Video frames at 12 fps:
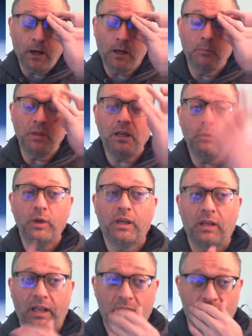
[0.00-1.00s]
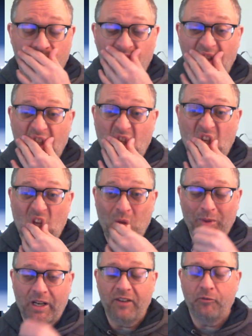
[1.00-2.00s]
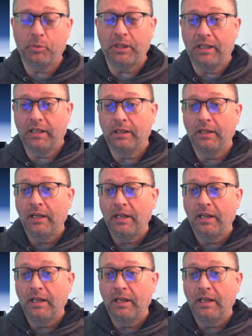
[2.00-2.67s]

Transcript: In a Wicked Age is another game that I've played.